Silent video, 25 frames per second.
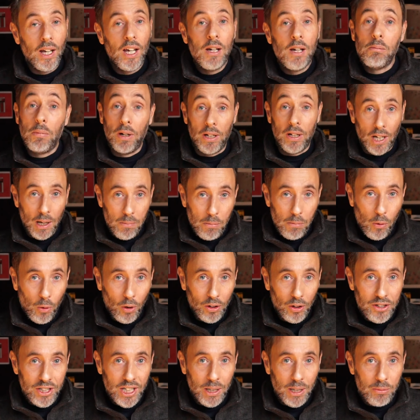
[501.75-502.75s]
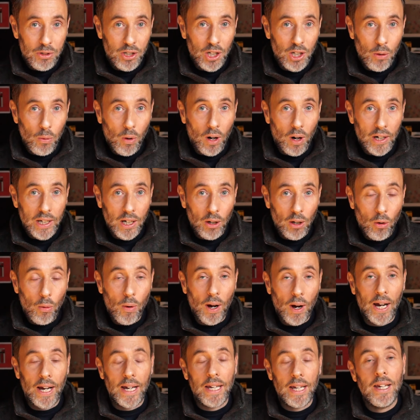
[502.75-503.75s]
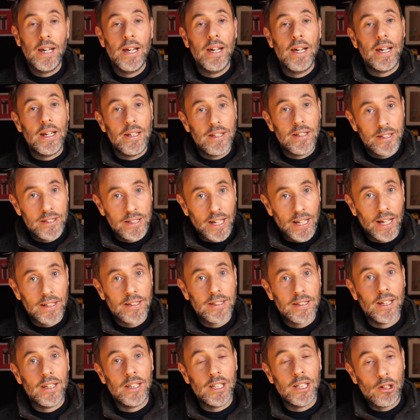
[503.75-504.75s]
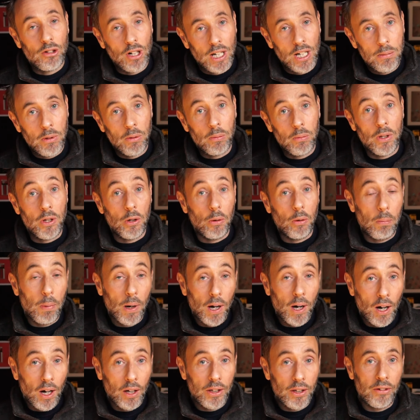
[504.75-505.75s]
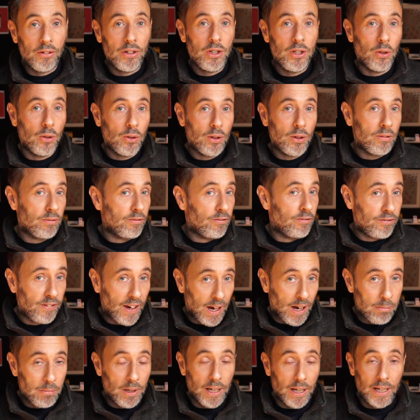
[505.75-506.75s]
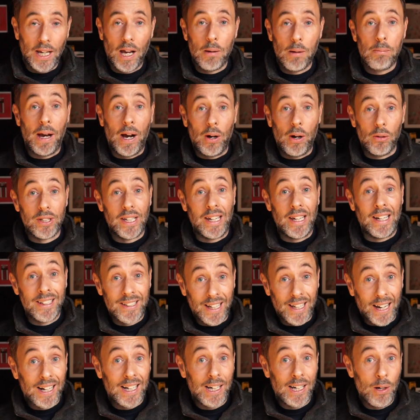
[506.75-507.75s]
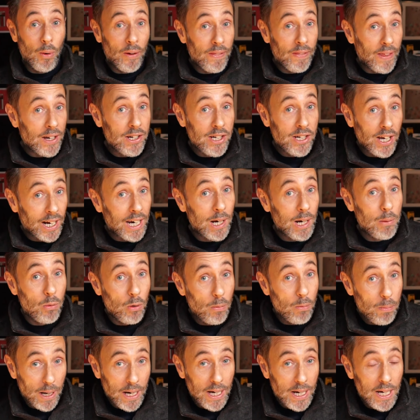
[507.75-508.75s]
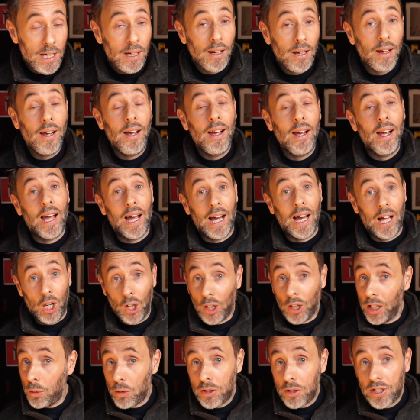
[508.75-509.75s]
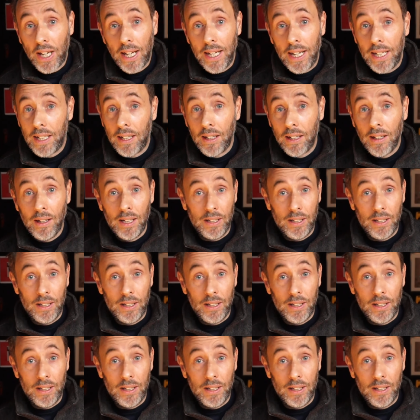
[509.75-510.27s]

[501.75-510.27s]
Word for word: my number 1 tip to you while you're away is set an agreement with your partner and your family about exactly when that check-in will be, how long it will take.